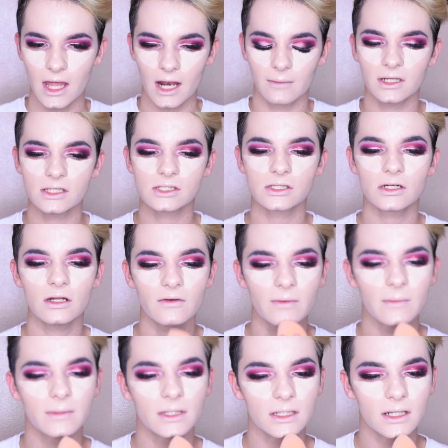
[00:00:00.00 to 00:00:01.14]
And I'm going to start off
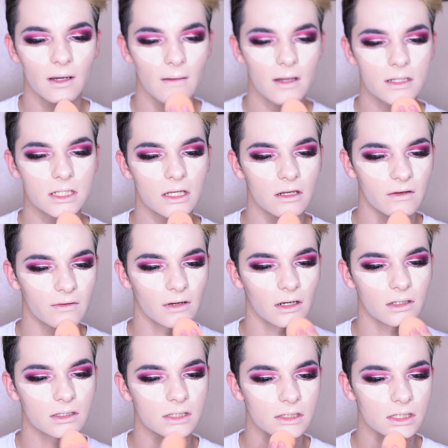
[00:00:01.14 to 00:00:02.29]
by blending out my chin
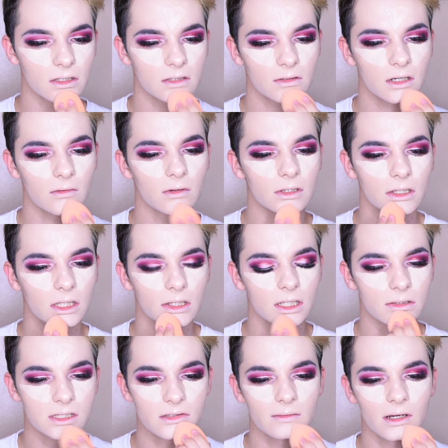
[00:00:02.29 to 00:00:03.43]
first. Because that's where I want the
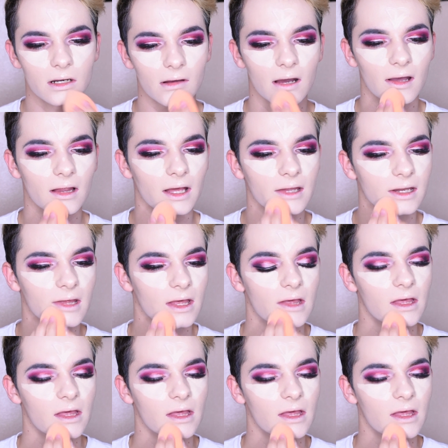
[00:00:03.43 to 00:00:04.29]
least amount of highlight.